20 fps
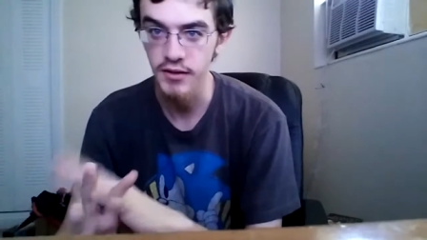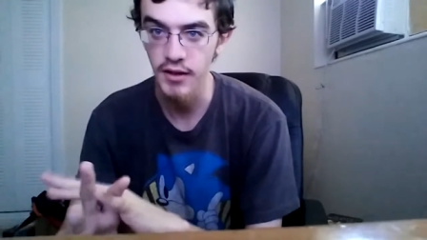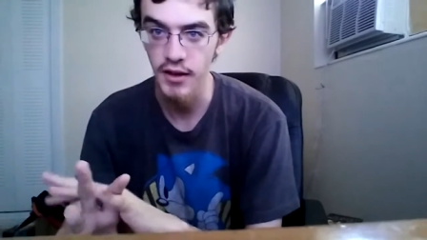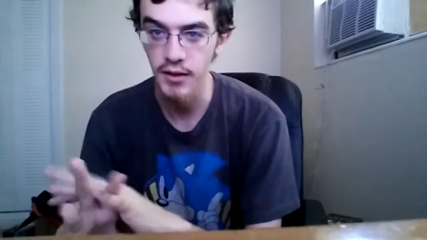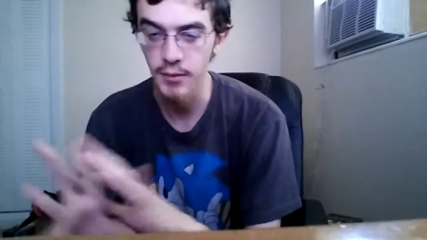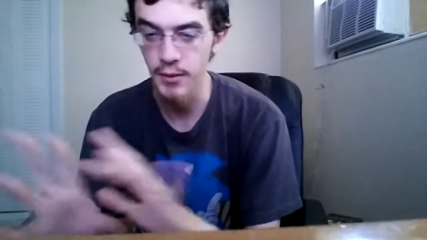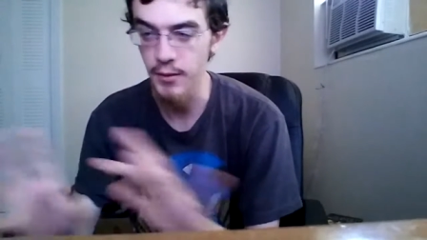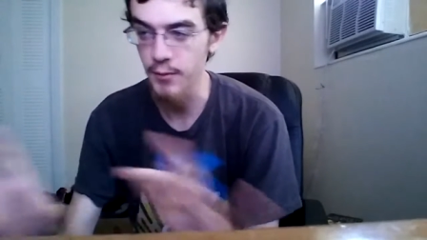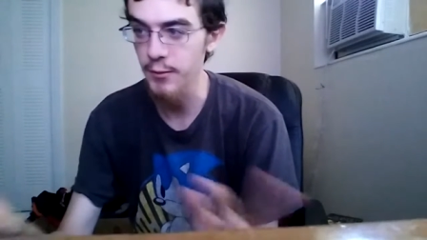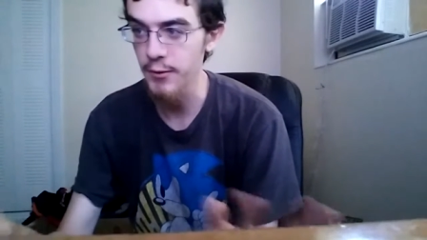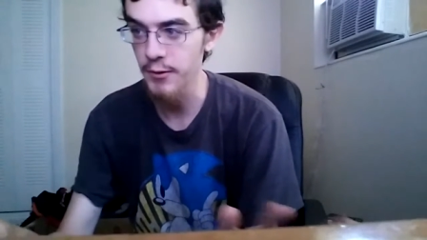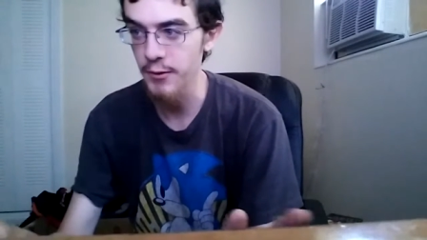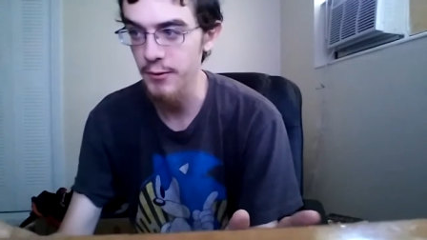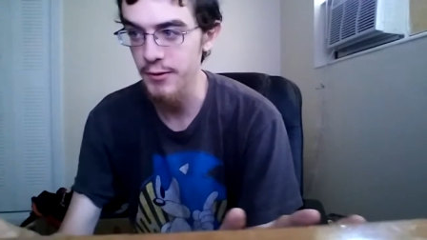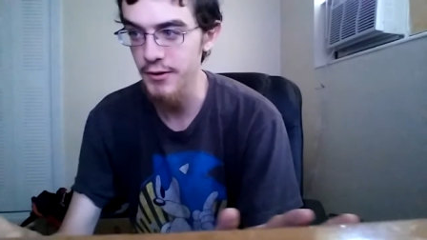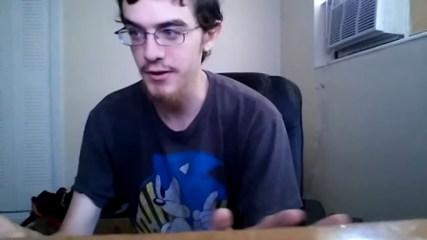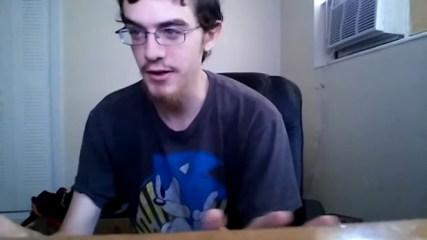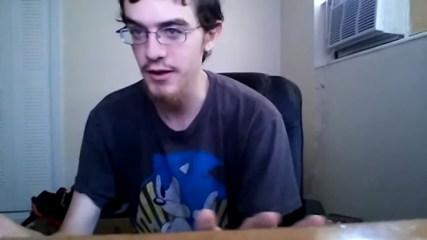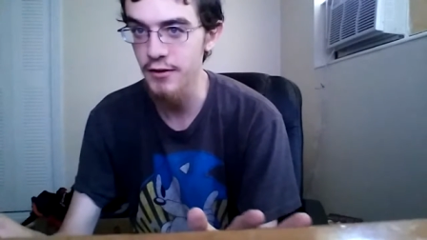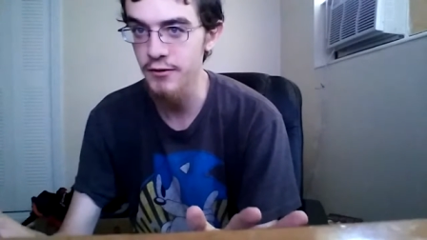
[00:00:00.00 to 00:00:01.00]
Kind of
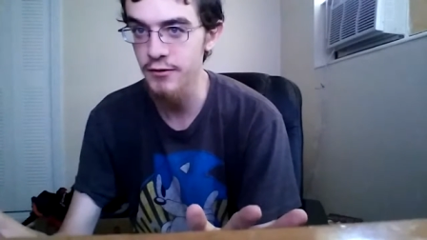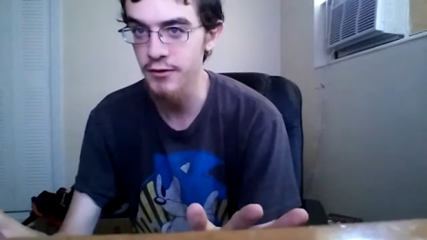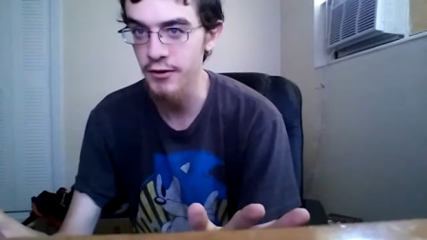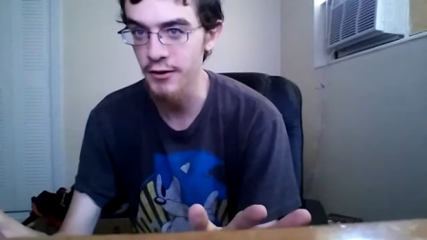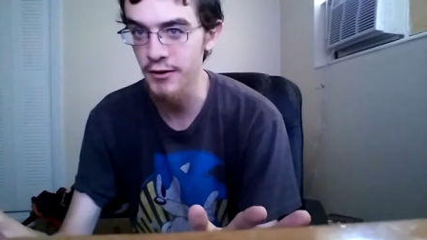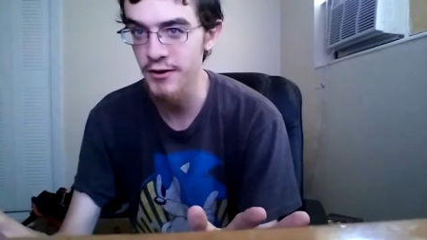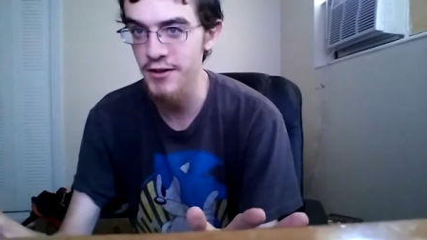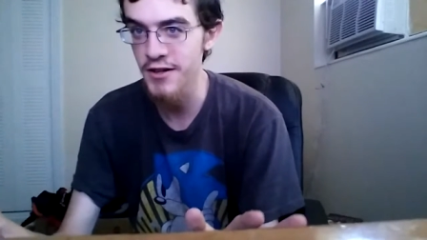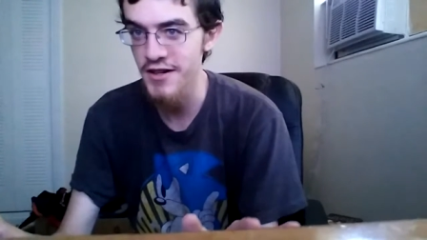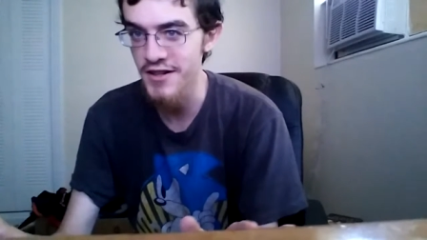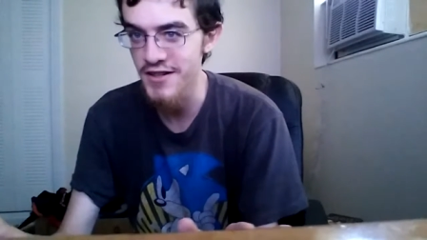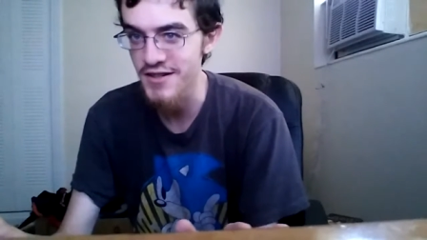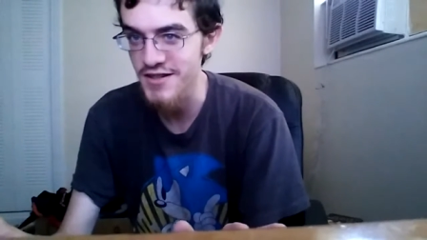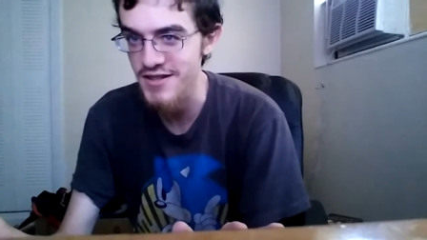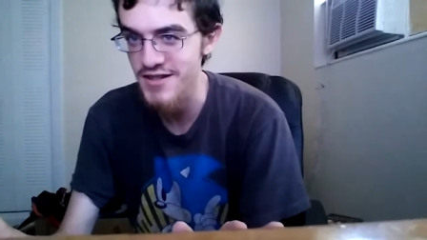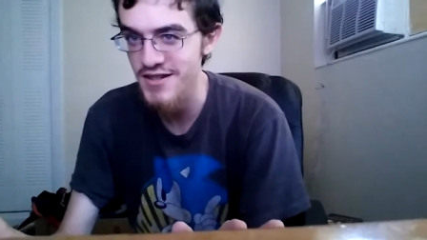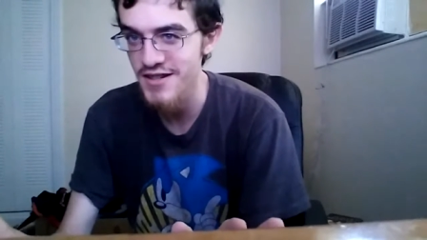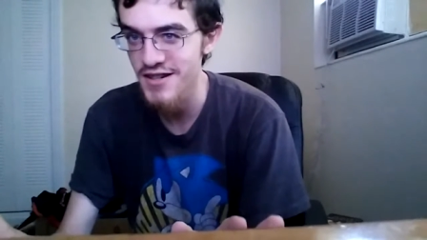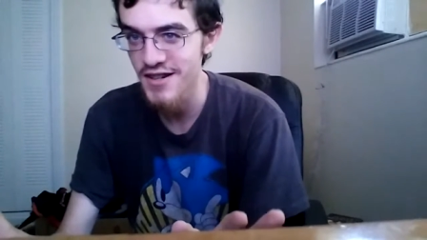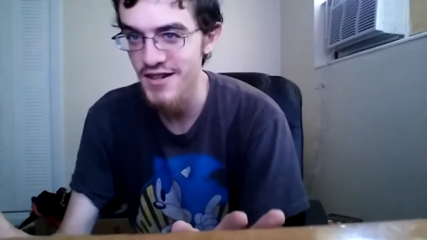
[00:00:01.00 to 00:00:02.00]
make that clear
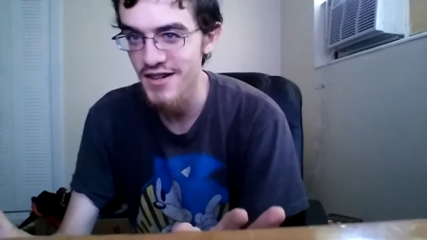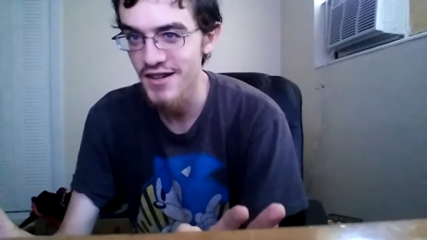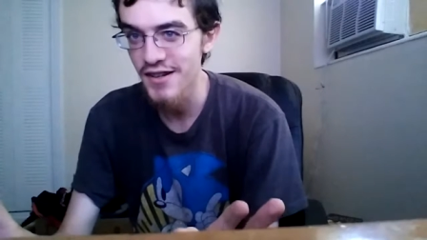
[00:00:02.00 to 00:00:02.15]
because